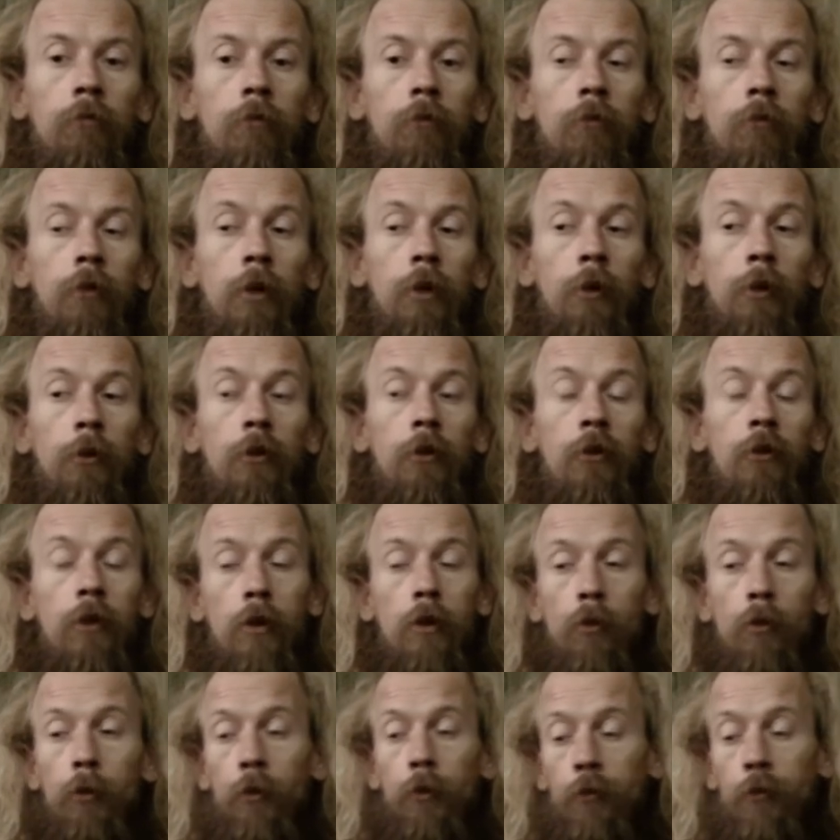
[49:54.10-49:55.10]
So
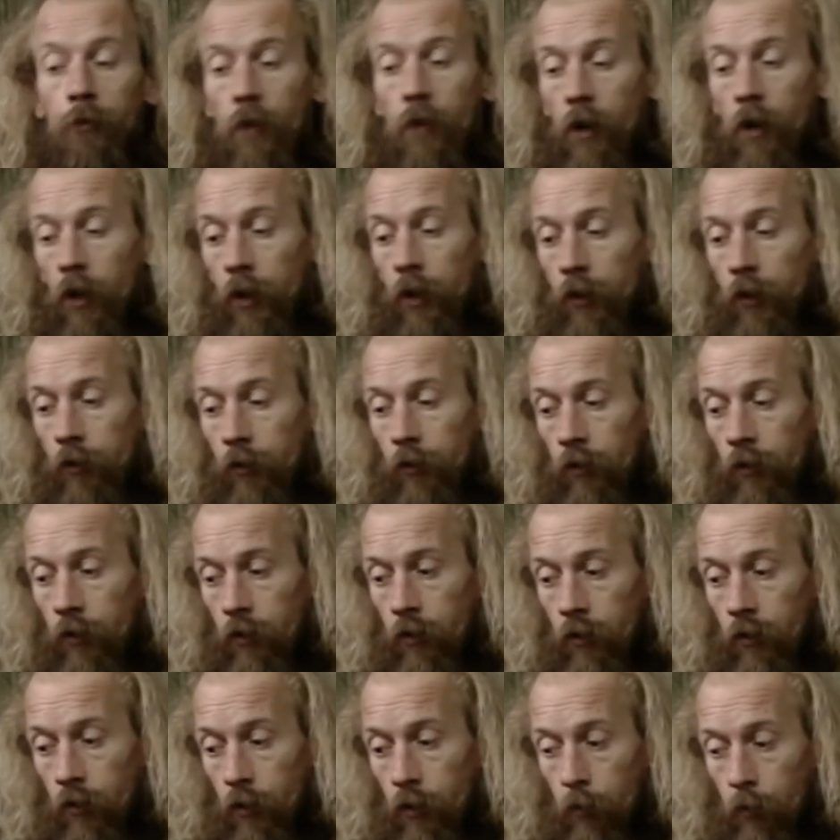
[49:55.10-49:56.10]
until we find
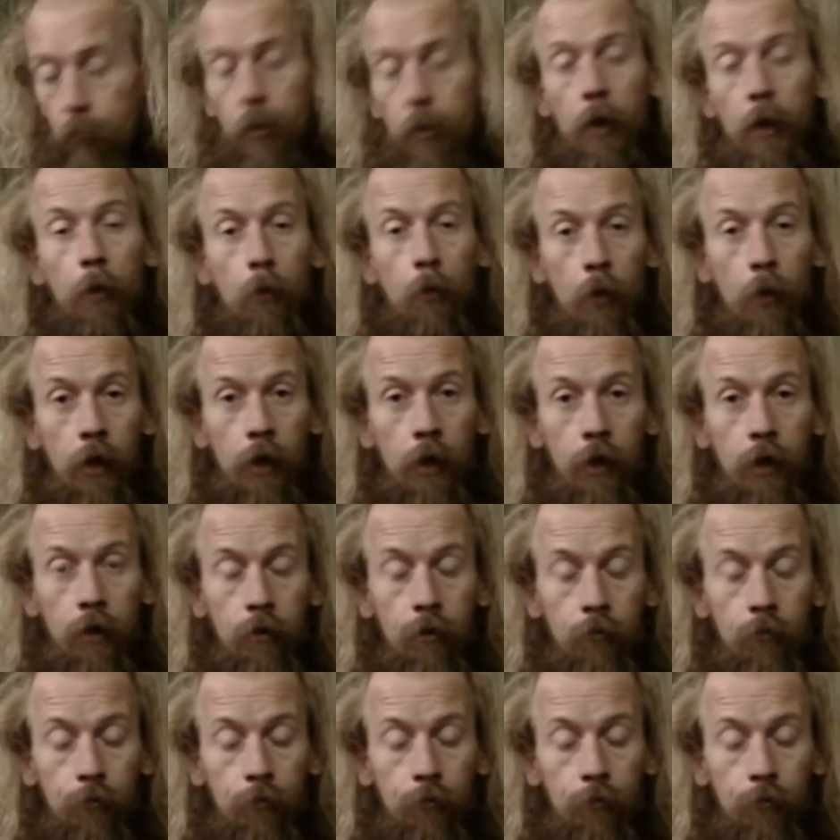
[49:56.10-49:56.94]
a better way,